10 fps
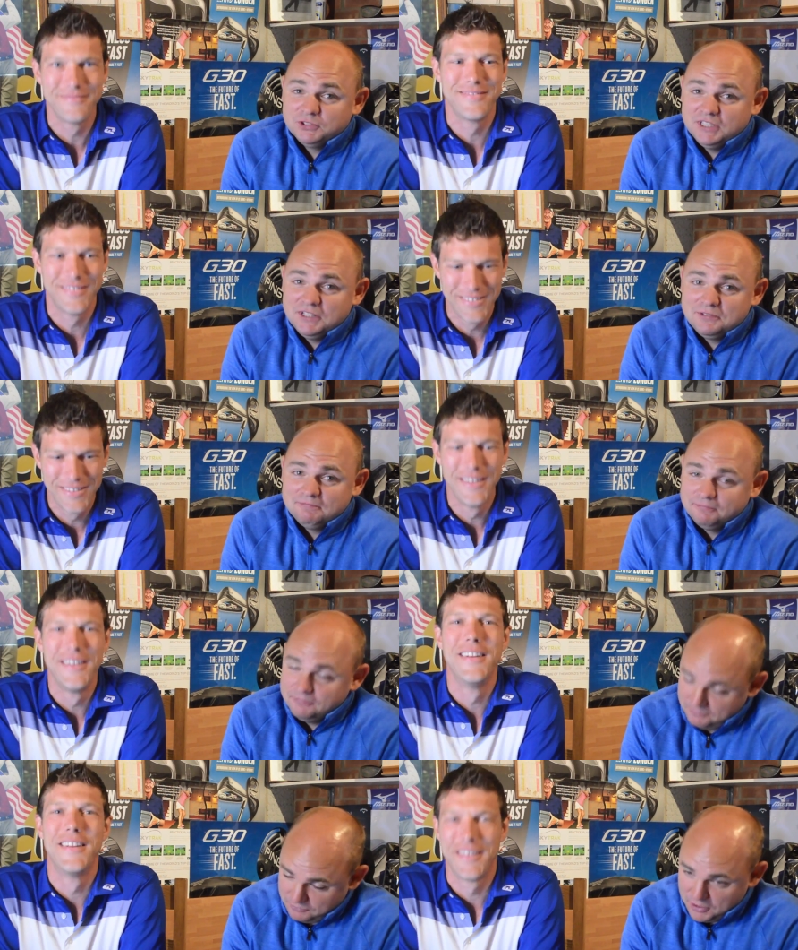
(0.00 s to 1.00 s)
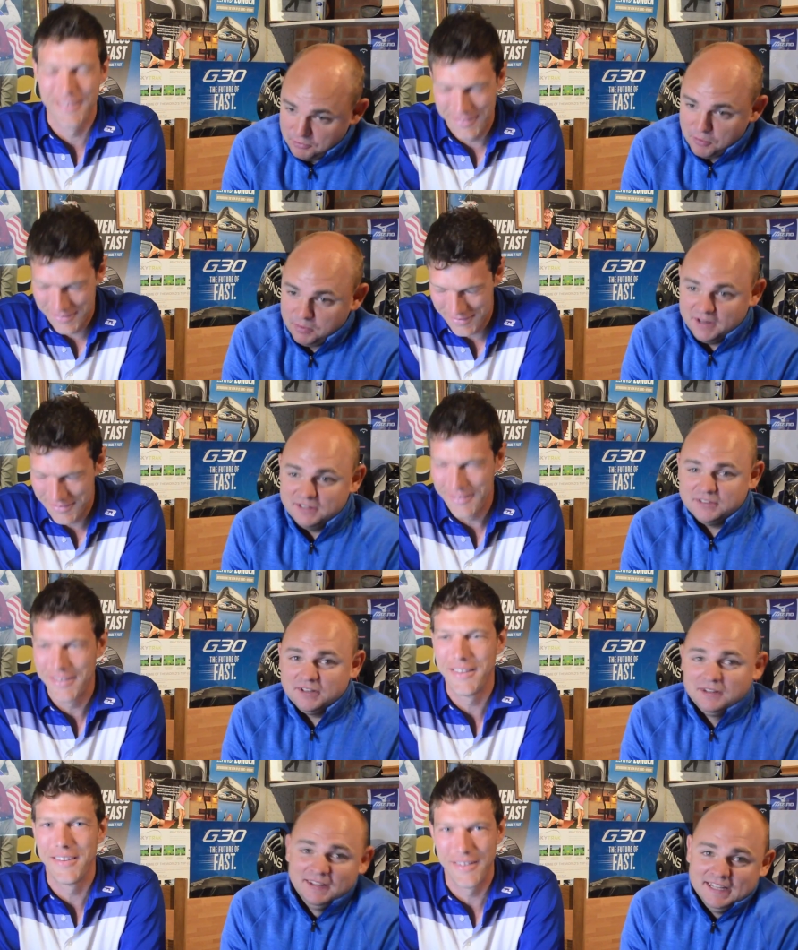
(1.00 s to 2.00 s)
Speaker 1: Sid, very well played,
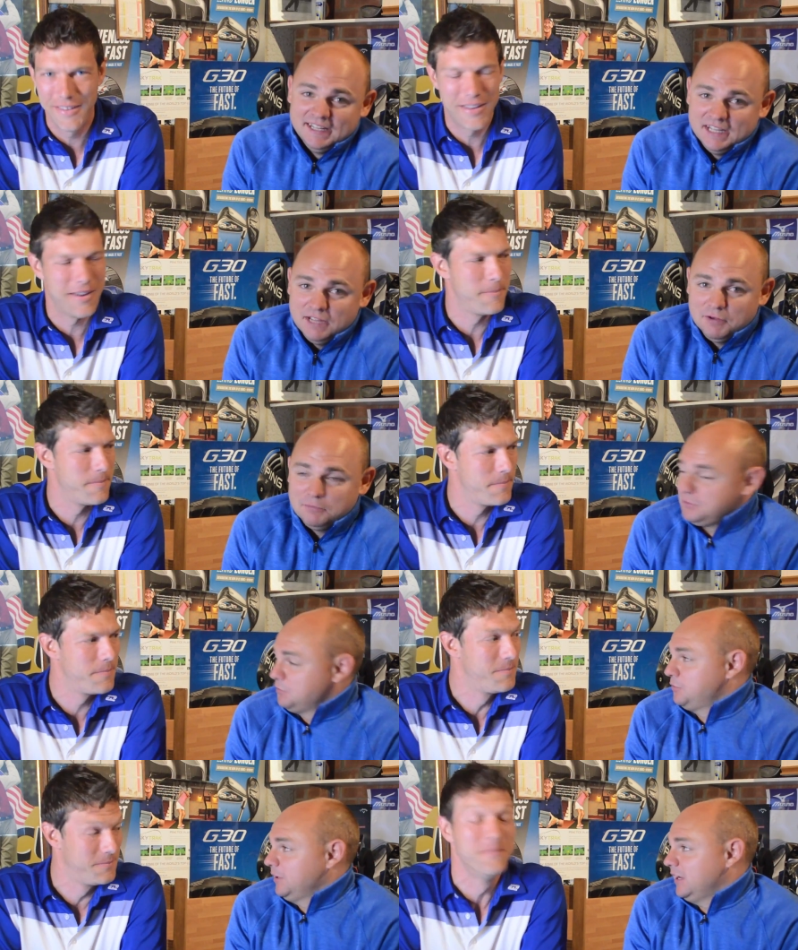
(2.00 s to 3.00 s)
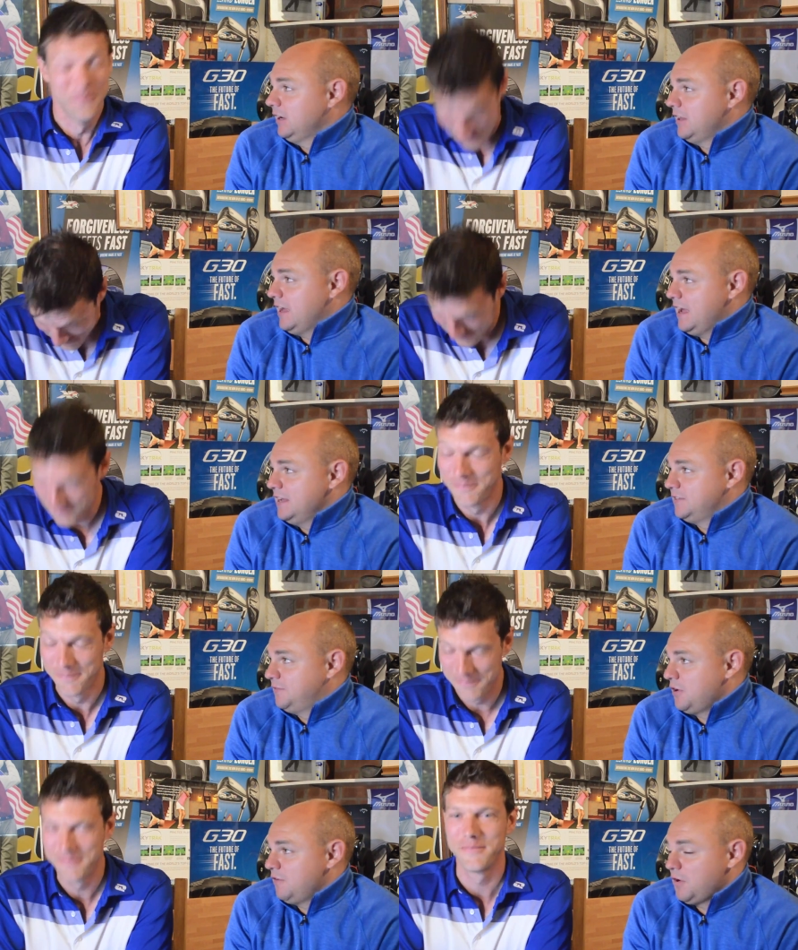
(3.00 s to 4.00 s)
sir. Yes. If I'm still seeing it like that,
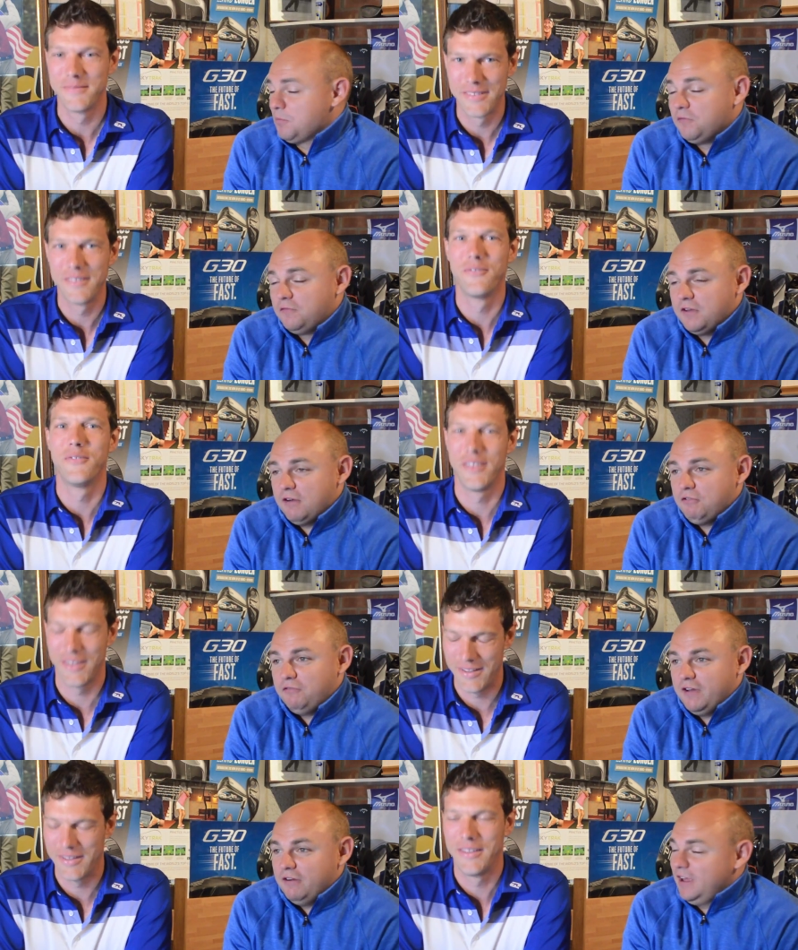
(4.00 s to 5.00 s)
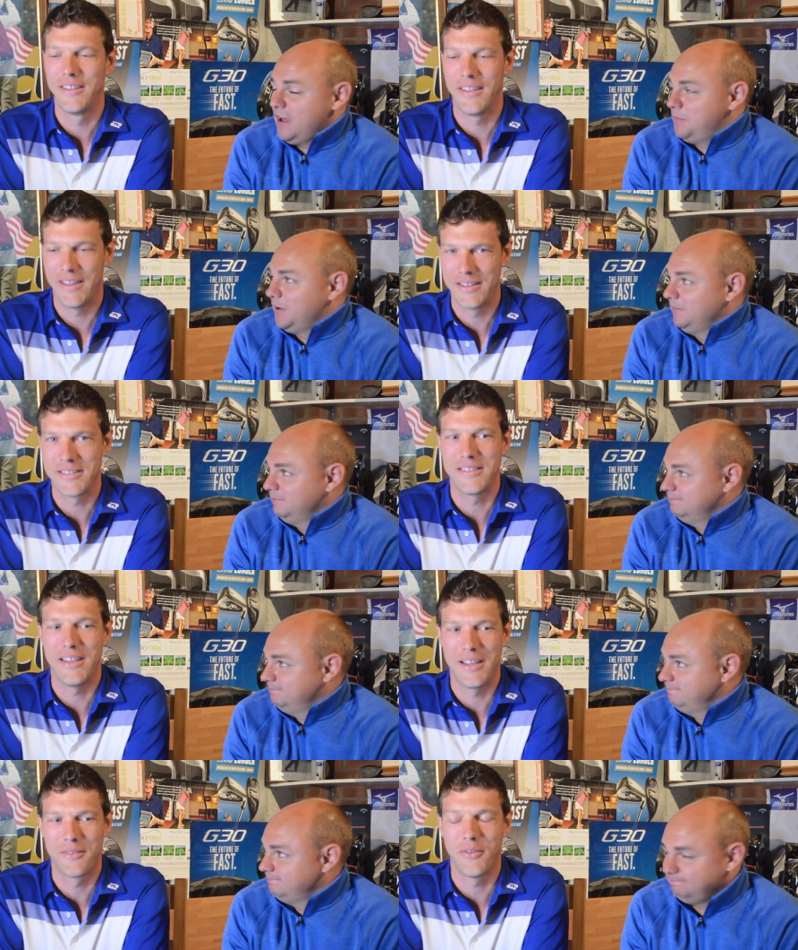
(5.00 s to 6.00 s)
85, I'll be very, very happy. Yes,
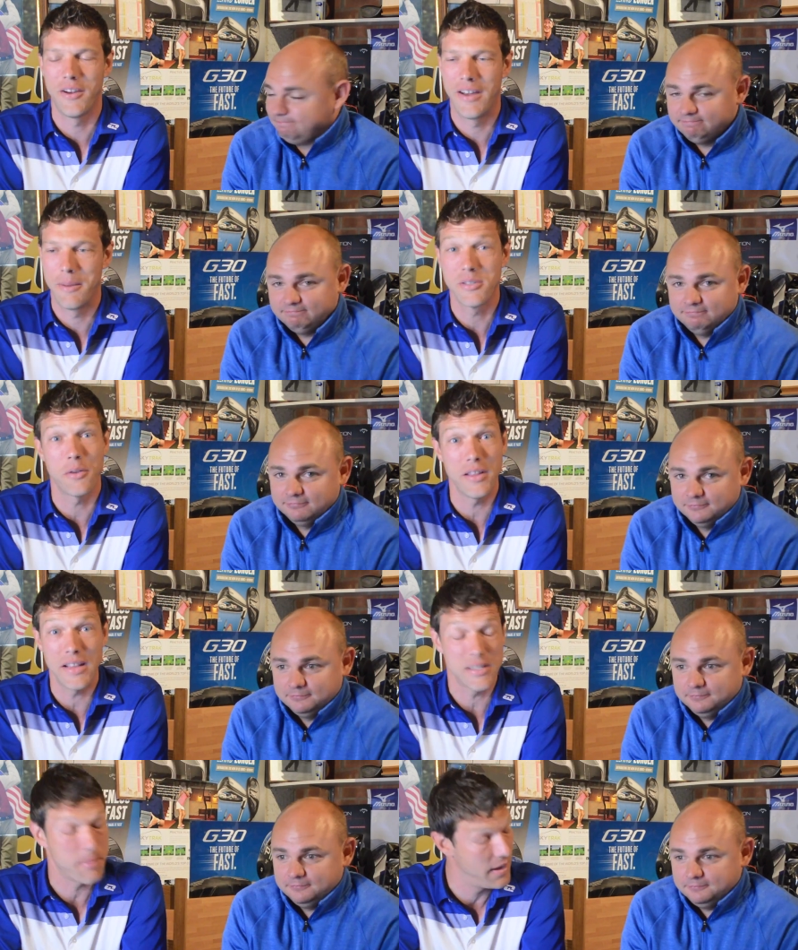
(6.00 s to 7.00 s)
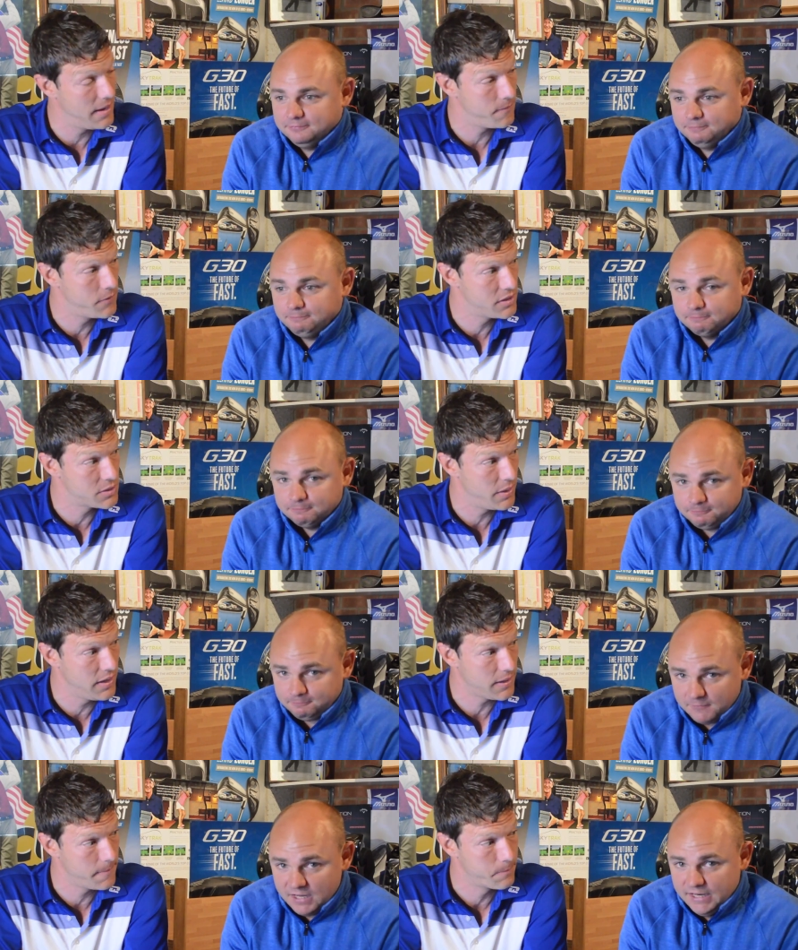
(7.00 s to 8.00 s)
Speaker 2: yes, very happy. So I think that's about it for this
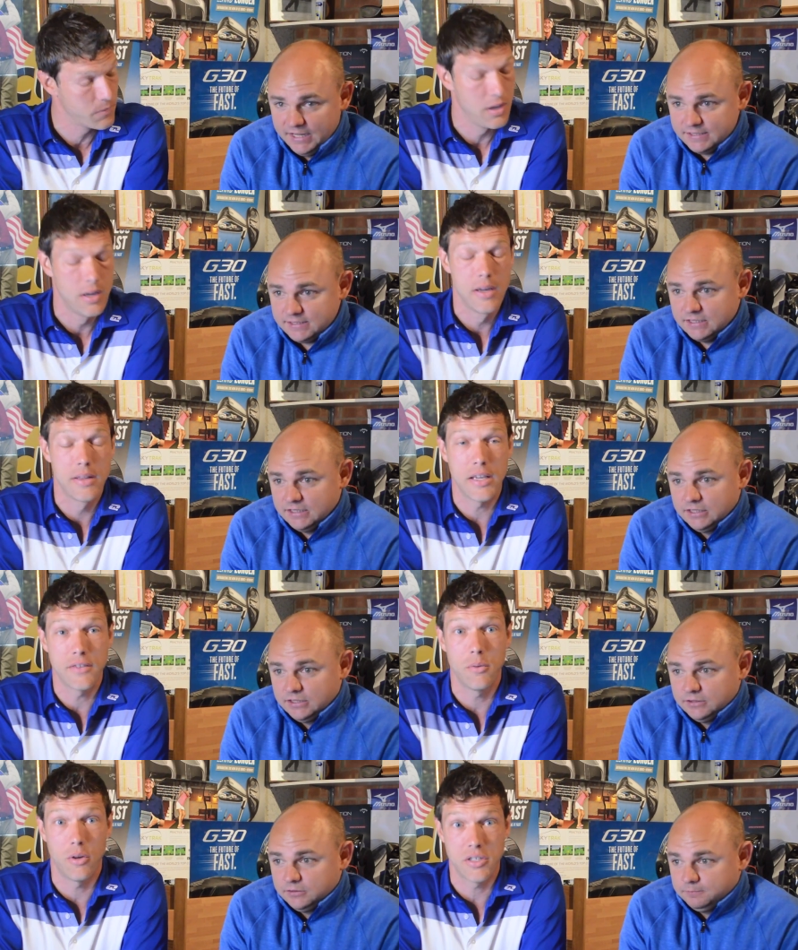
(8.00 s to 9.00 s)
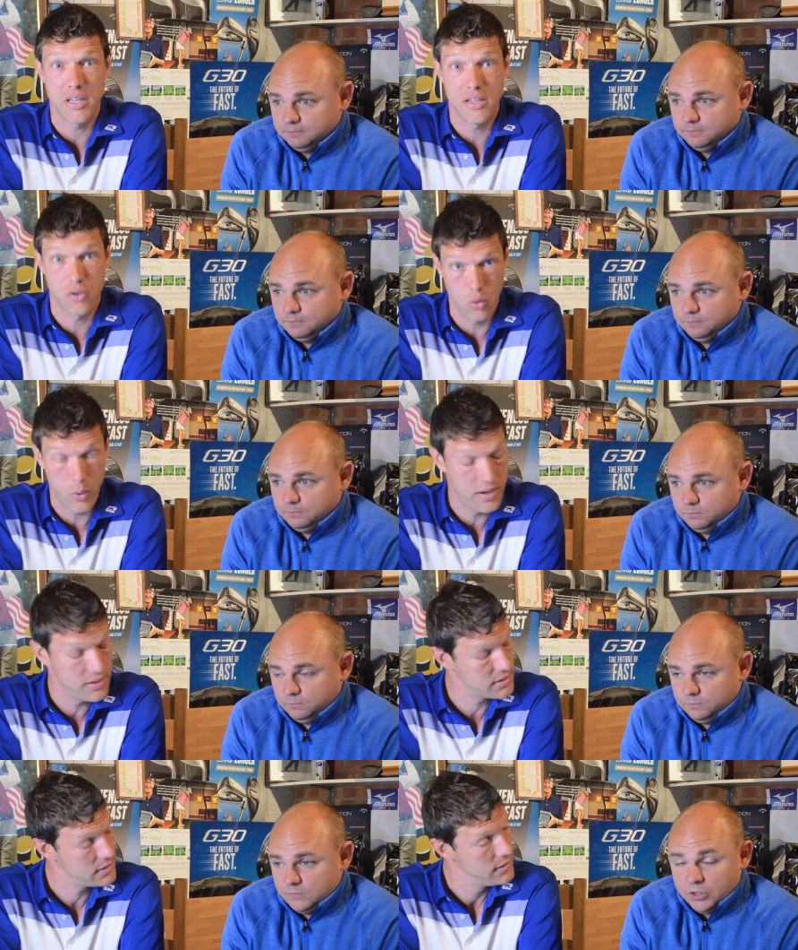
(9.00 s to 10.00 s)
week. It
Speaker 1: is. Thanks for watching, as
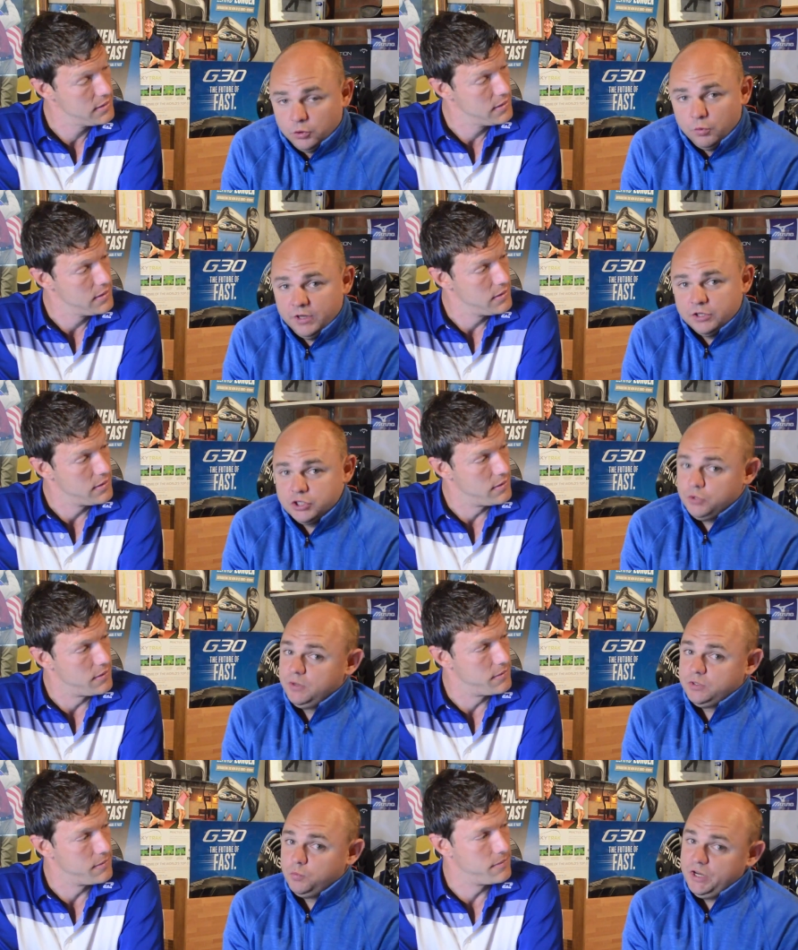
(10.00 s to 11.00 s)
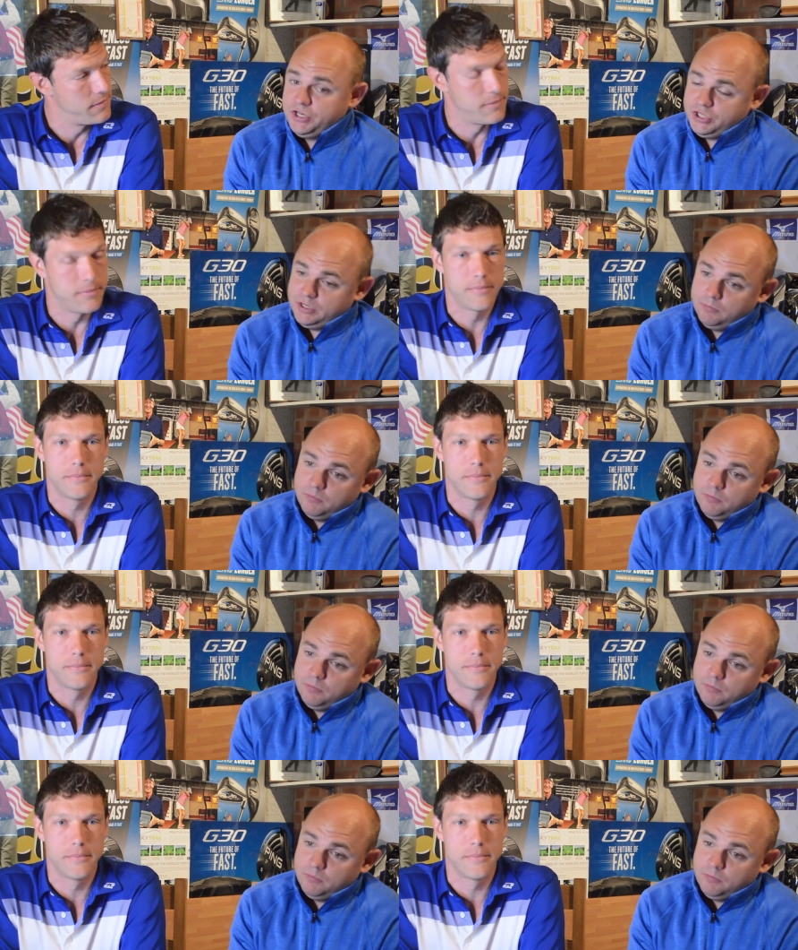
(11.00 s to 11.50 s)
always. And all we can do is wish